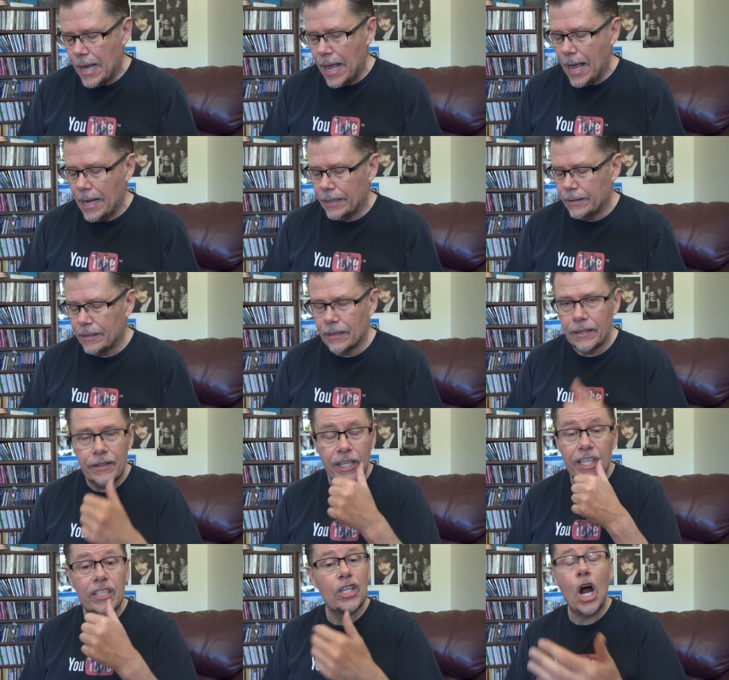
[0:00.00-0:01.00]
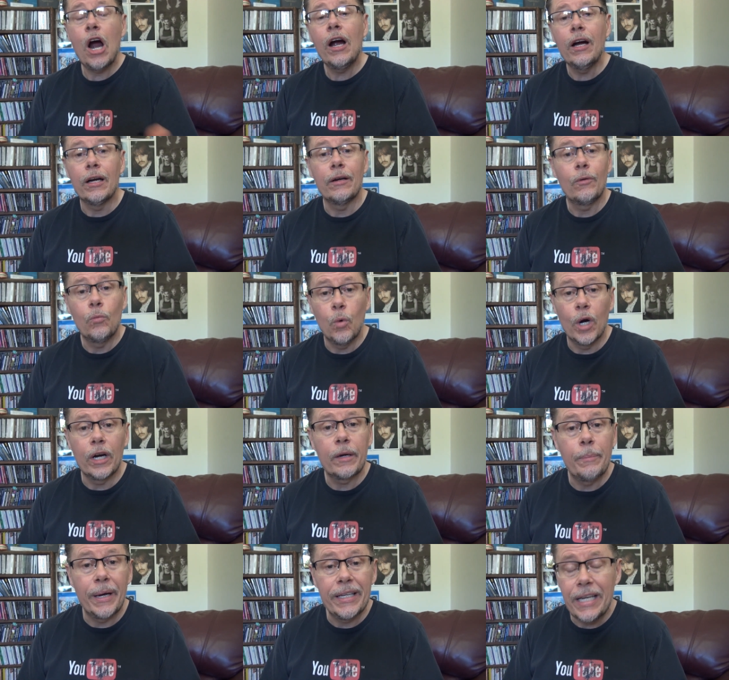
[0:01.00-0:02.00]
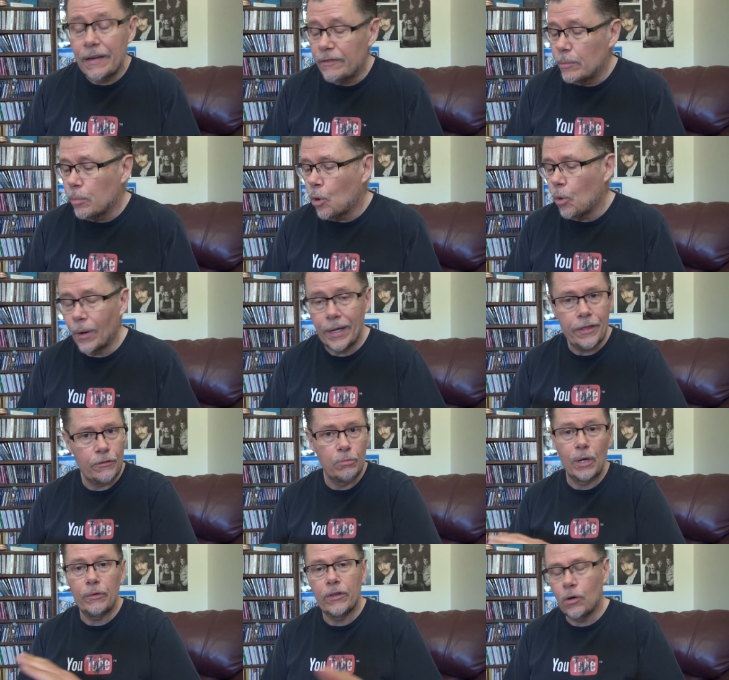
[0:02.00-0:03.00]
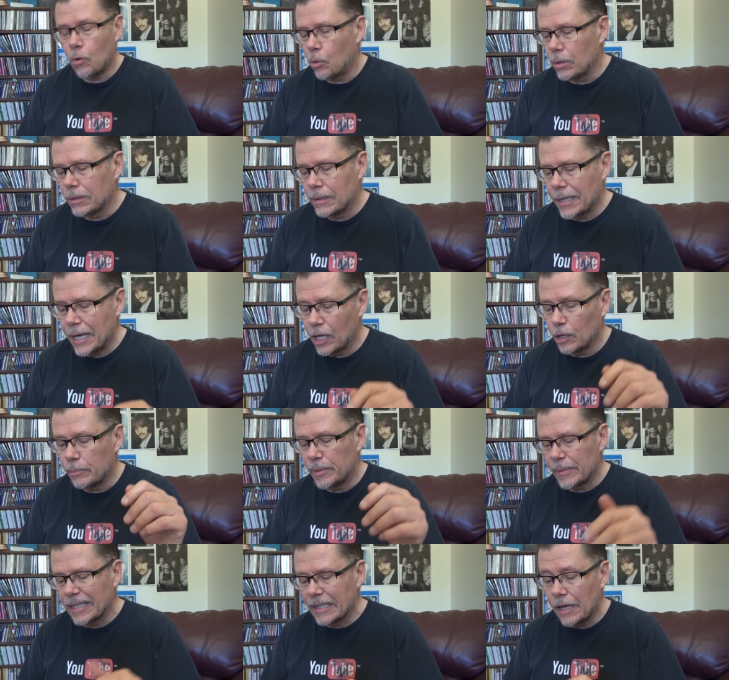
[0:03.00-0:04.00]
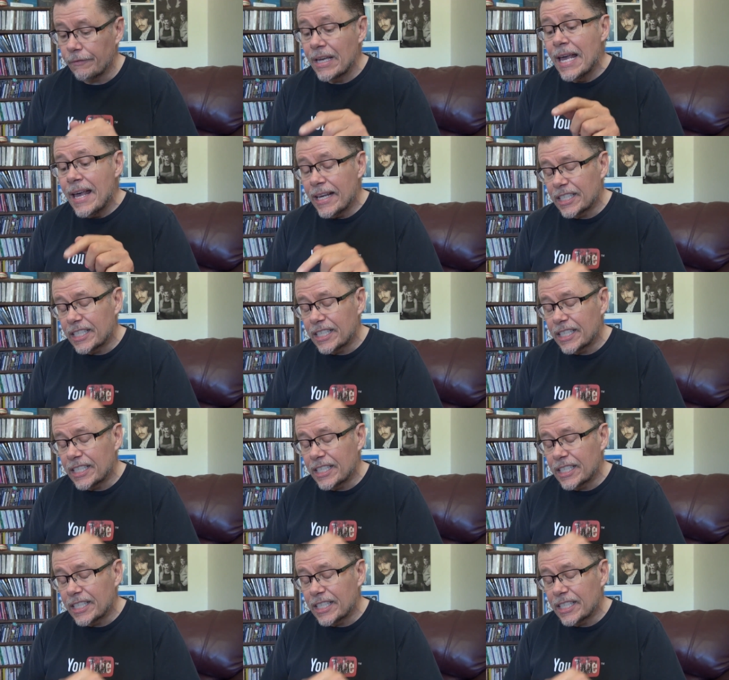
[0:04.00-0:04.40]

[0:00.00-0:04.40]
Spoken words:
And the guitar work by David Bowie throughout the whole album I love.